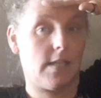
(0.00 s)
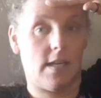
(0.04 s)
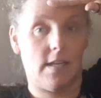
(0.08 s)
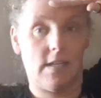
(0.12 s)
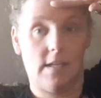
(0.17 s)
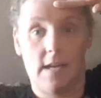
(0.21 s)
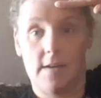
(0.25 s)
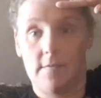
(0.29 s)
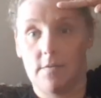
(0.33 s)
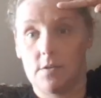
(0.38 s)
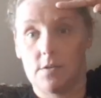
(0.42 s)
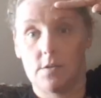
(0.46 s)
It
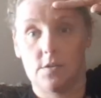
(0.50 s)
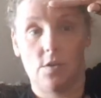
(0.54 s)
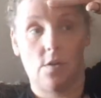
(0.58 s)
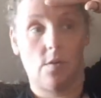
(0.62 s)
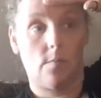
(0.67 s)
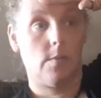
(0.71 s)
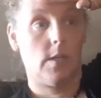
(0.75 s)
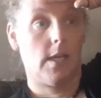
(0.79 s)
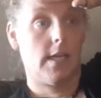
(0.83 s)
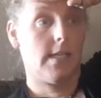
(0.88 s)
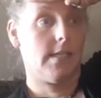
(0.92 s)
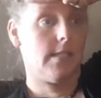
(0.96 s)
never
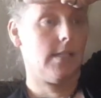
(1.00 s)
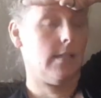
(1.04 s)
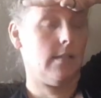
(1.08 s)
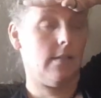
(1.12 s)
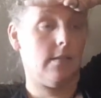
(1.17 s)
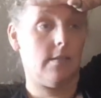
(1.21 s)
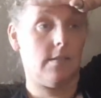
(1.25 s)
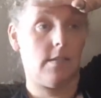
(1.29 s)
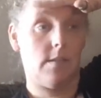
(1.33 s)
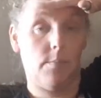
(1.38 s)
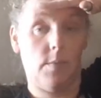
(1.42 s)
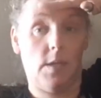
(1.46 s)
took place in
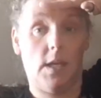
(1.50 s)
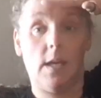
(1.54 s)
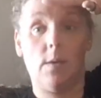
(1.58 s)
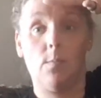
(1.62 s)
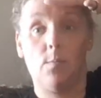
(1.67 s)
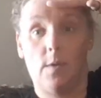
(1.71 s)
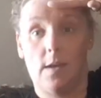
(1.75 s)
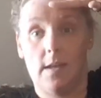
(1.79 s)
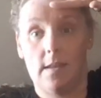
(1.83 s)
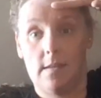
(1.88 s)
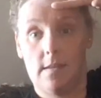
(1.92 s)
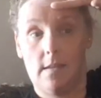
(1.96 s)
to begin
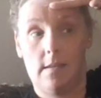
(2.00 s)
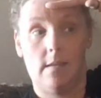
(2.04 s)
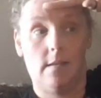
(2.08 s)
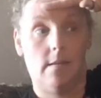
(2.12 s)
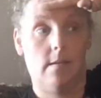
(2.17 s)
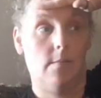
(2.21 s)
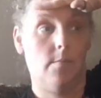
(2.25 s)
with,